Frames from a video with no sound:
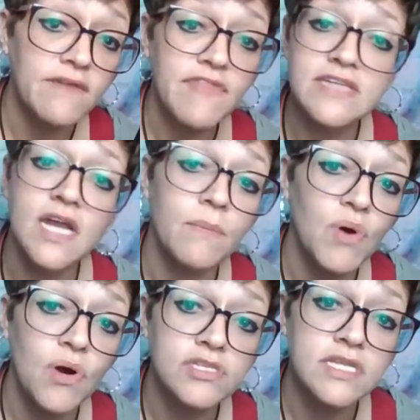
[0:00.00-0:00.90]
If that's not a
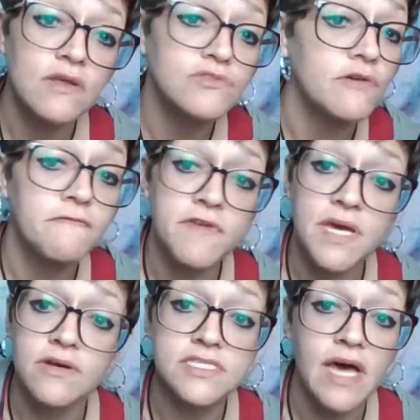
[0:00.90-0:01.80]
person, those are
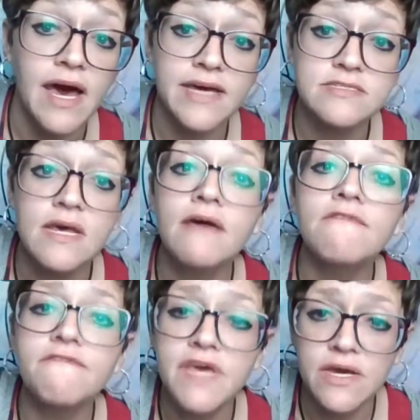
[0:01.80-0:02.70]
fears, guys.
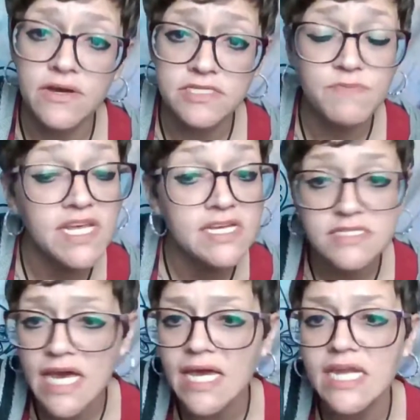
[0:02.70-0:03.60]
Fears. Please
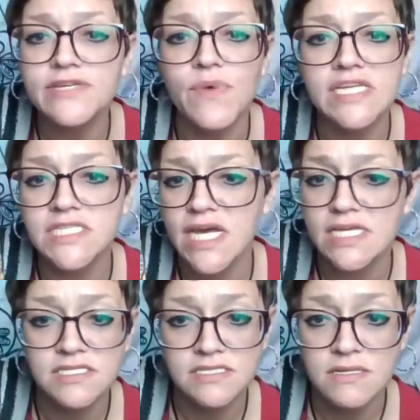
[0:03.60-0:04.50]
take it as it
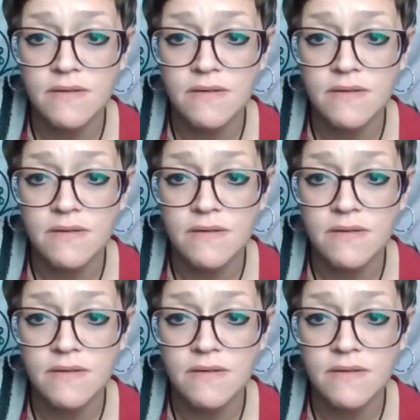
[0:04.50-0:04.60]
resonates.